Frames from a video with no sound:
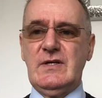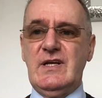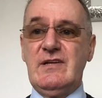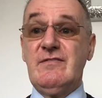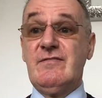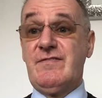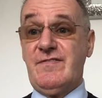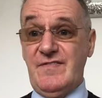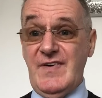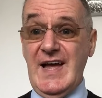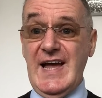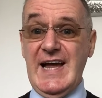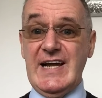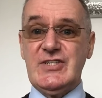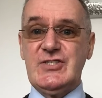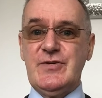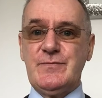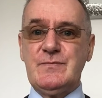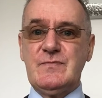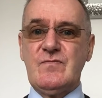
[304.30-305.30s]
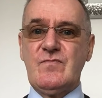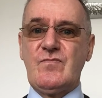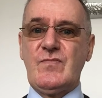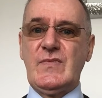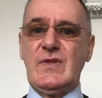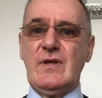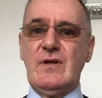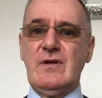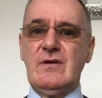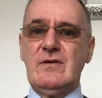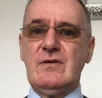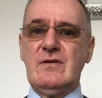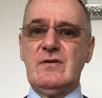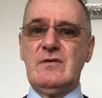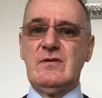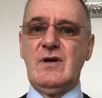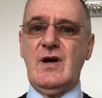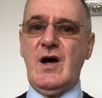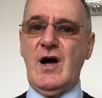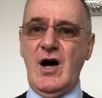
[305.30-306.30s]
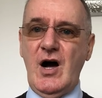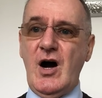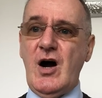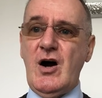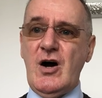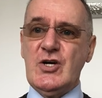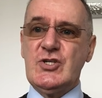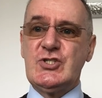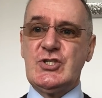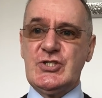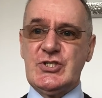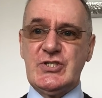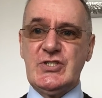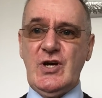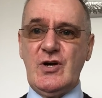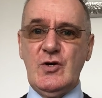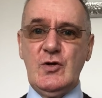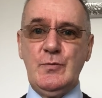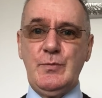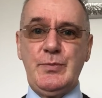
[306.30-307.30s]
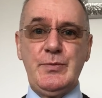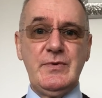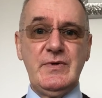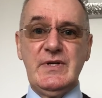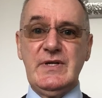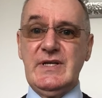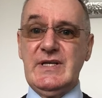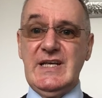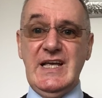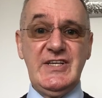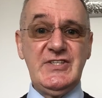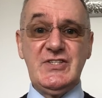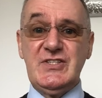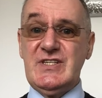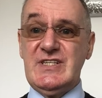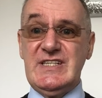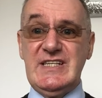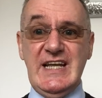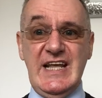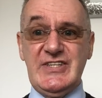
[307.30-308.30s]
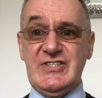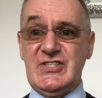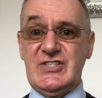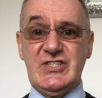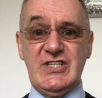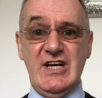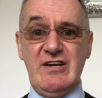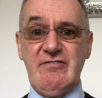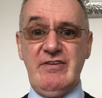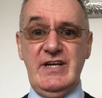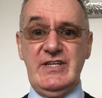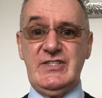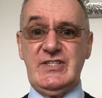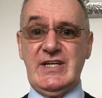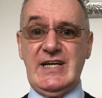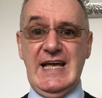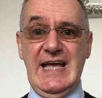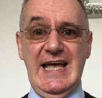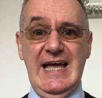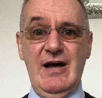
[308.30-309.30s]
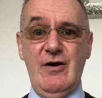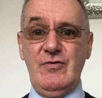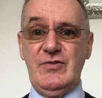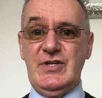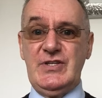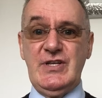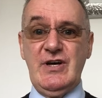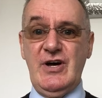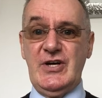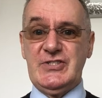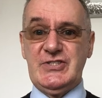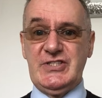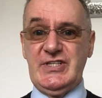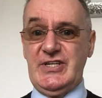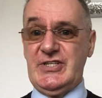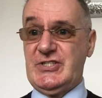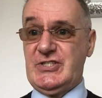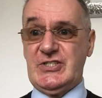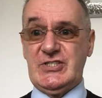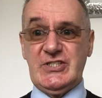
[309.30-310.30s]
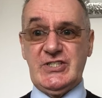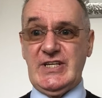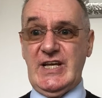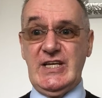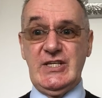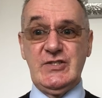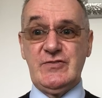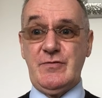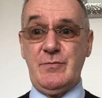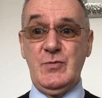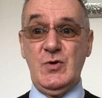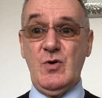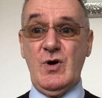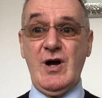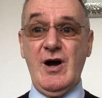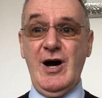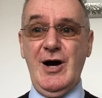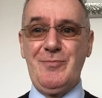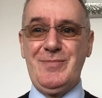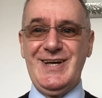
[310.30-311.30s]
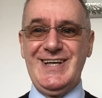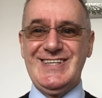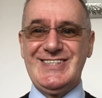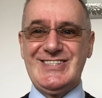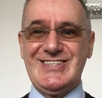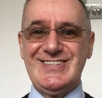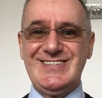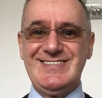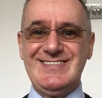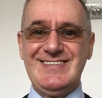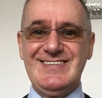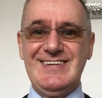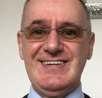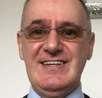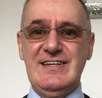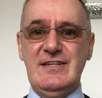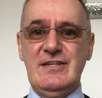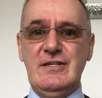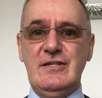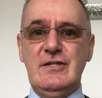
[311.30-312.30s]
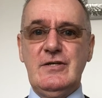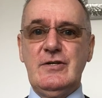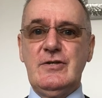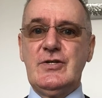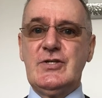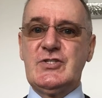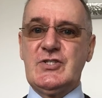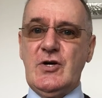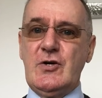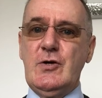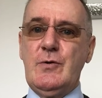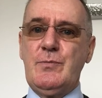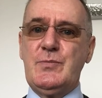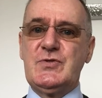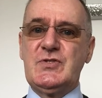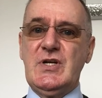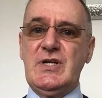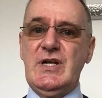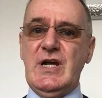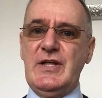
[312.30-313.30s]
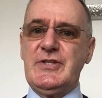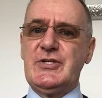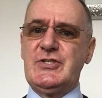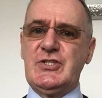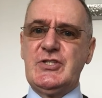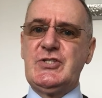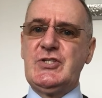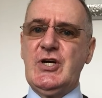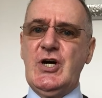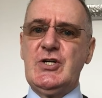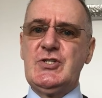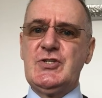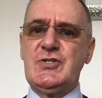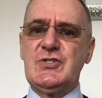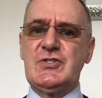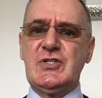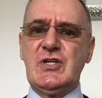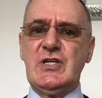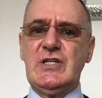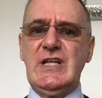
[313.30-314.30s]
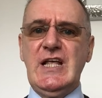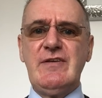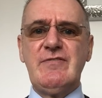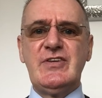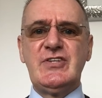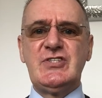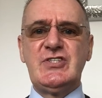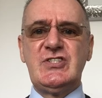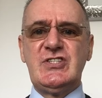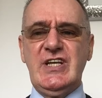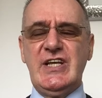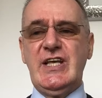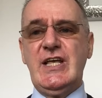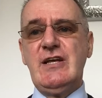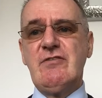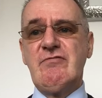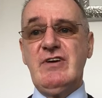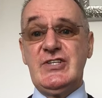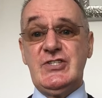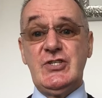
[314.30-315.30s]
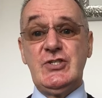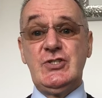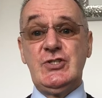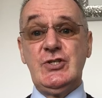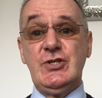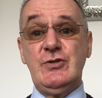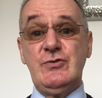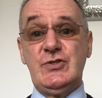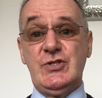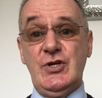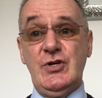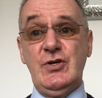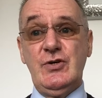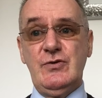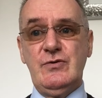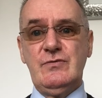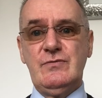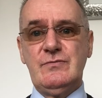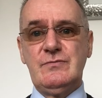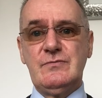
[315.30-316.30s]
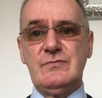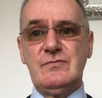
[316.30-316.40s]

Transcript: In fact, harsh soap isn't necessary to get out the nastiest stains from your carpets. Soaps and other detergents can leave a sticky residue too,